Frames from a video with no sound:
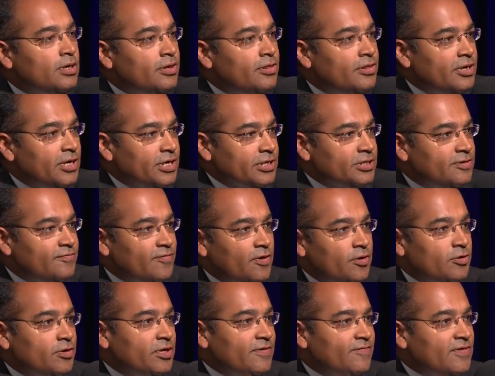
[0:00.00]
thinks the
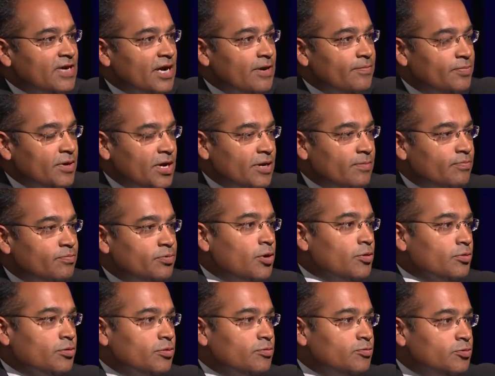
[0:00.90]
Vote Leave campaign
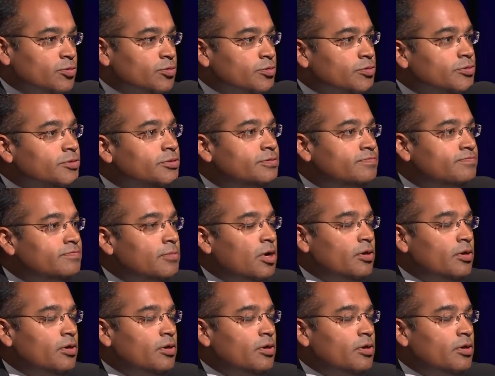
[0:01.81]
broke the rules